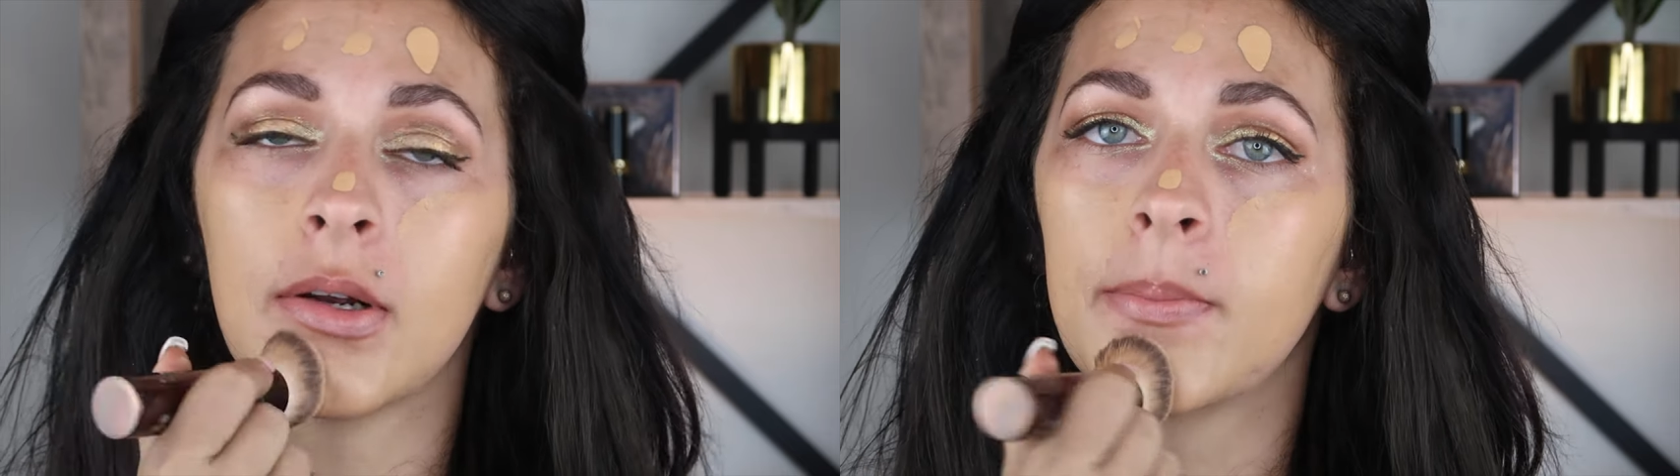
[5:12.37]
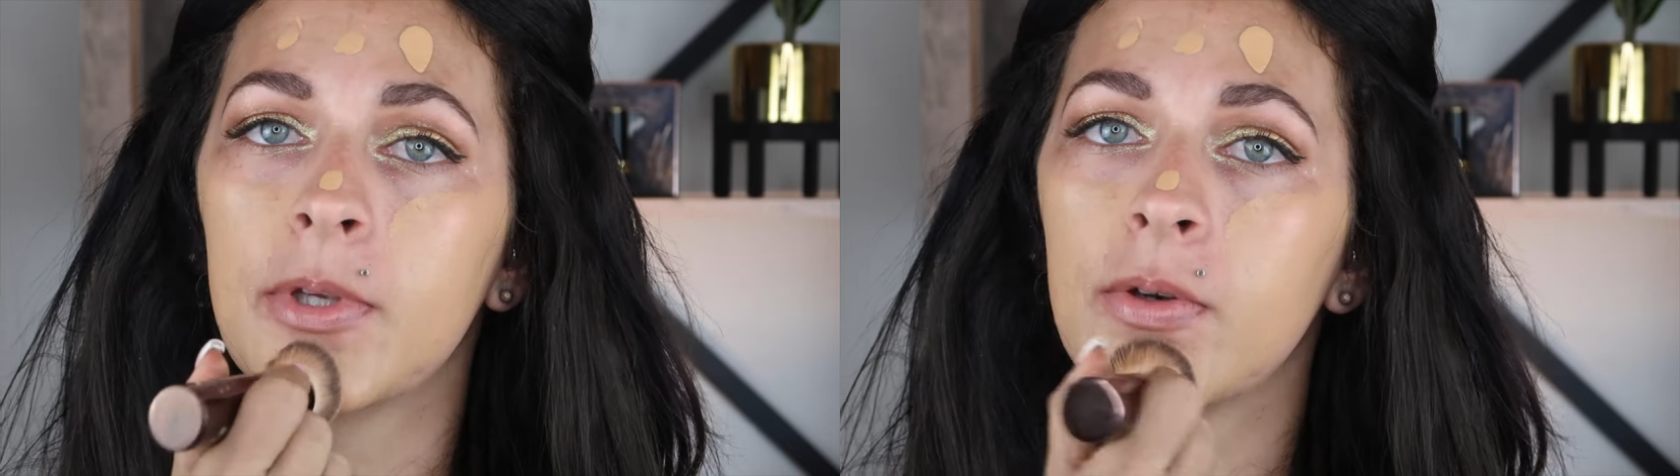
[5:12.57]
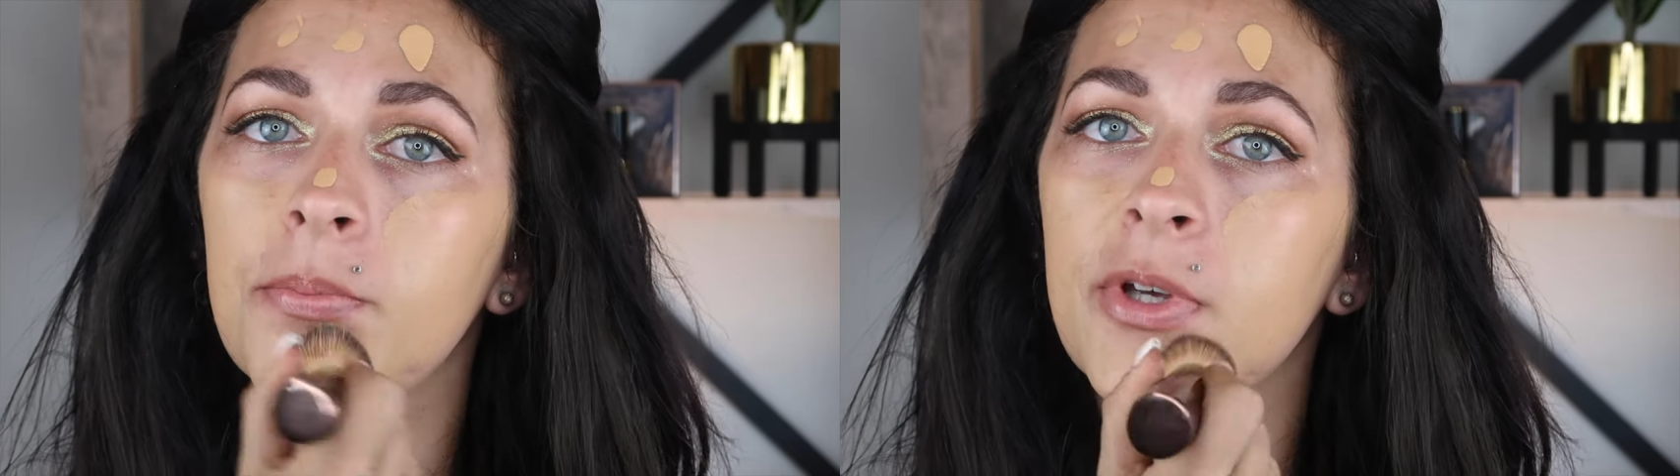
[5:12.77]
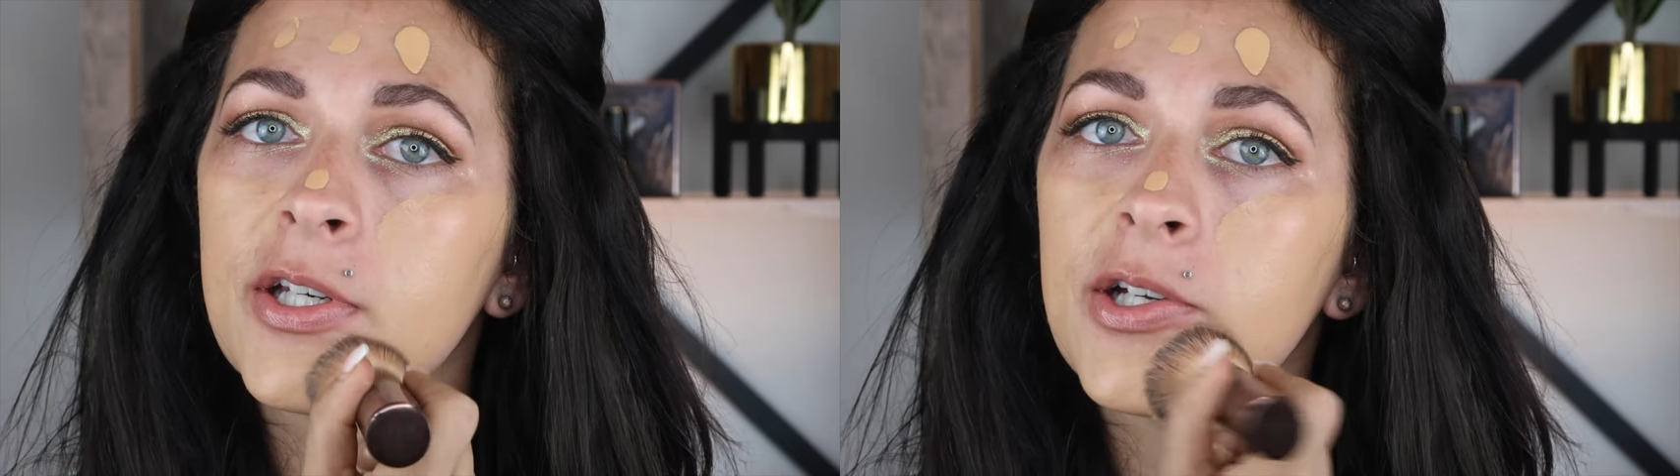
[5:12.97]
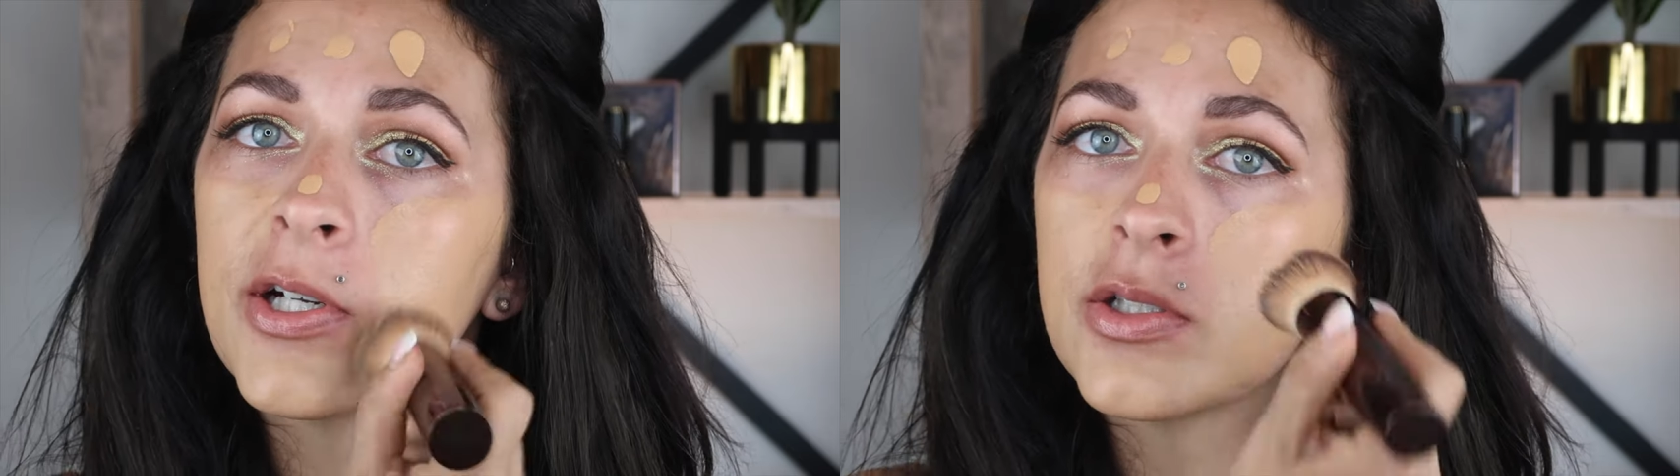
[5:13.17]
a beauty
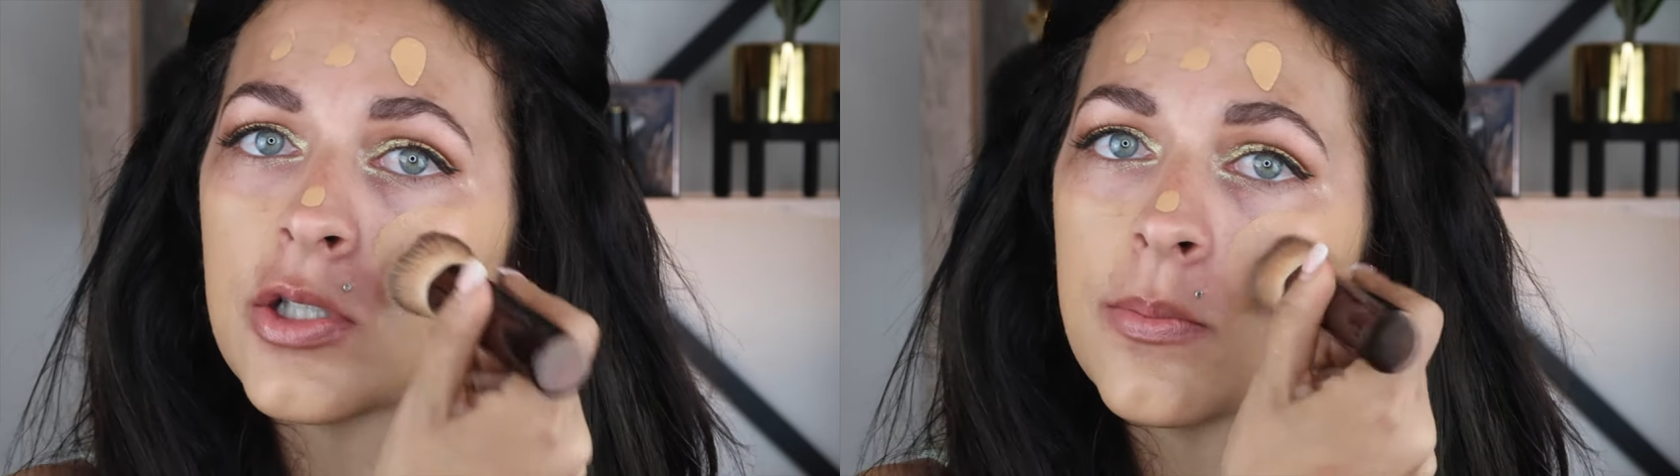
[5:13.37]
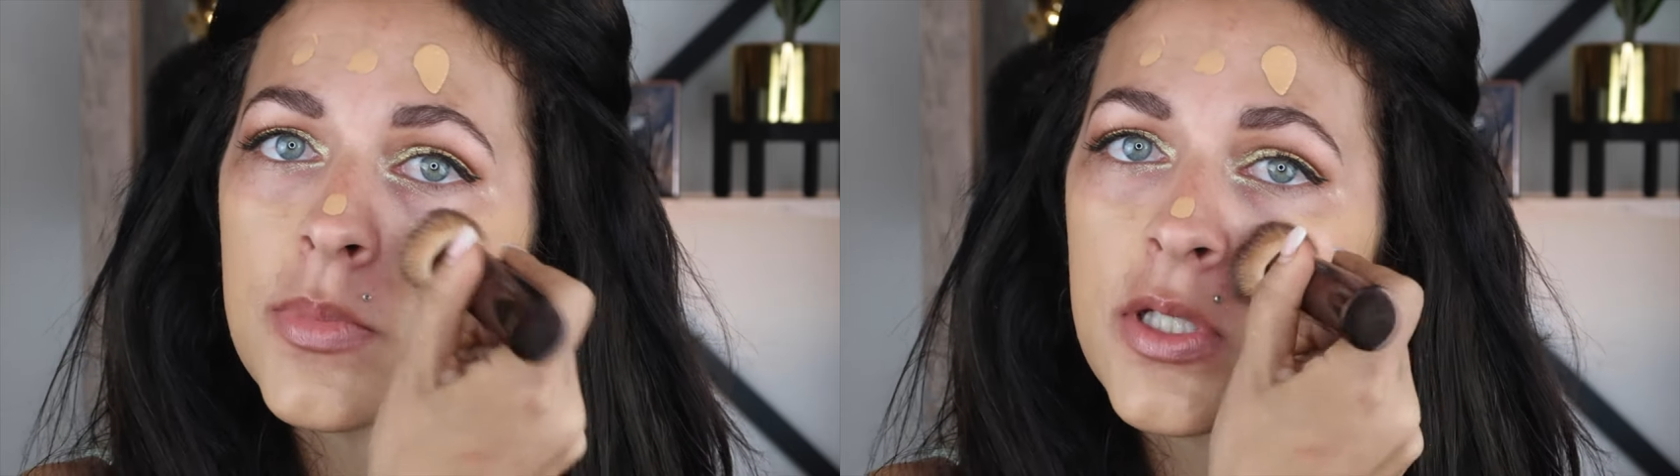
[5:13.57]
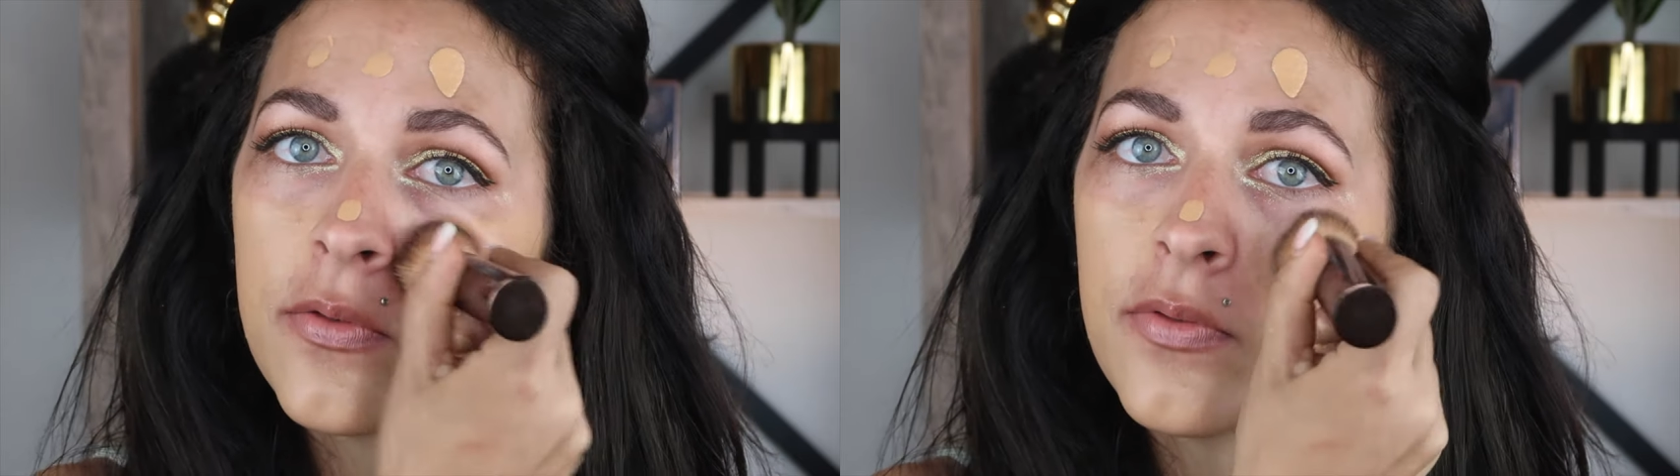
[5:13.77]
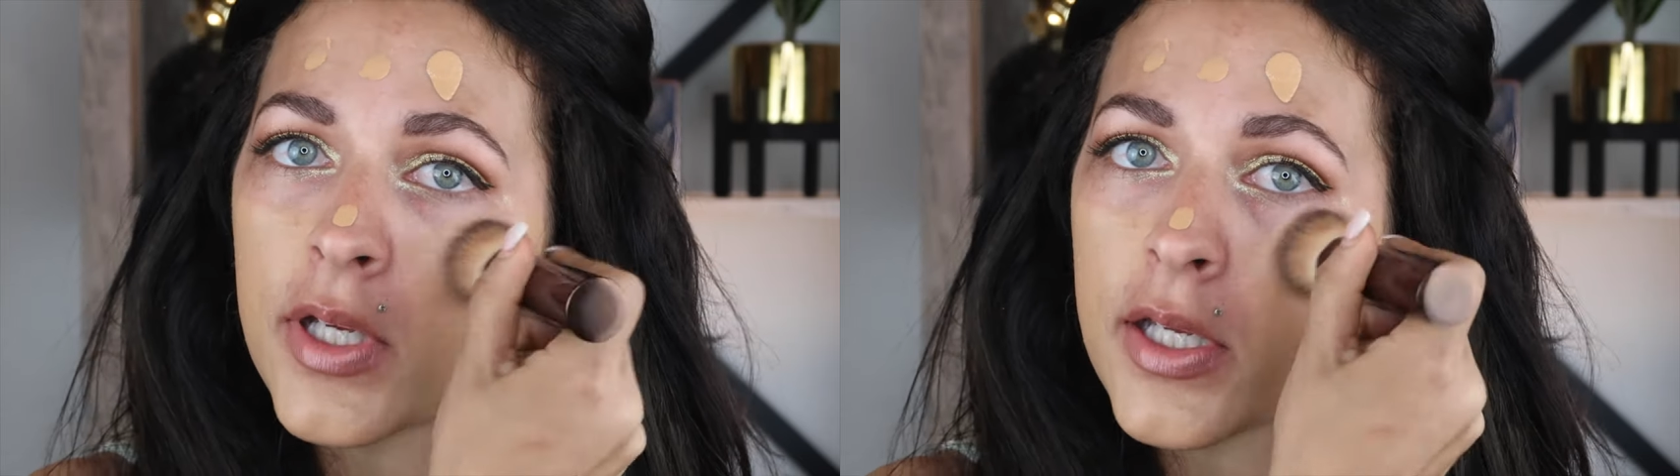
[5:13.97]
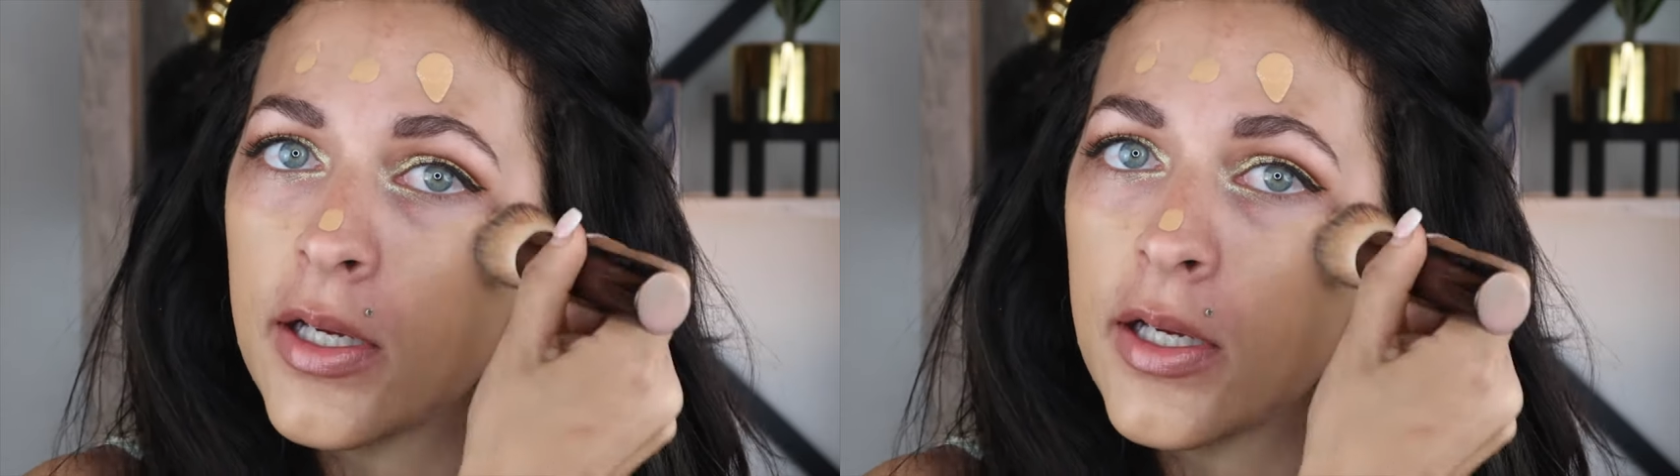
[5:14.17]
blender in terms of, like,